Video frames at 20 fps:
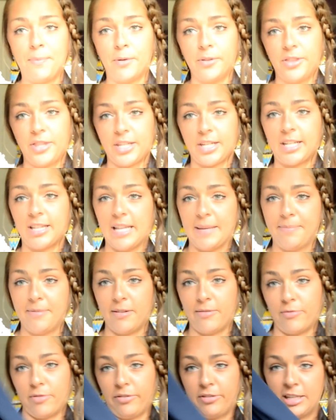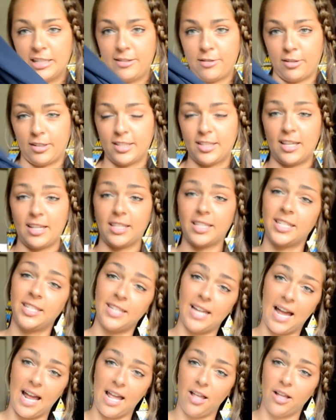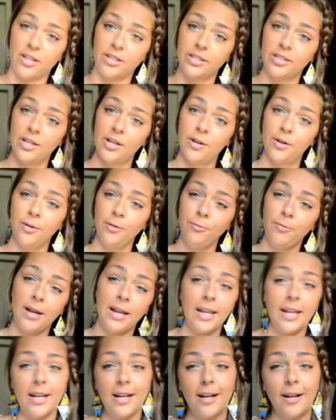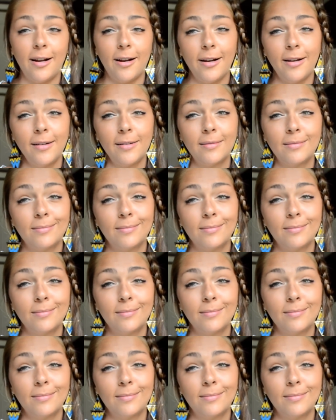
to put the clip of what this looks like styled right here.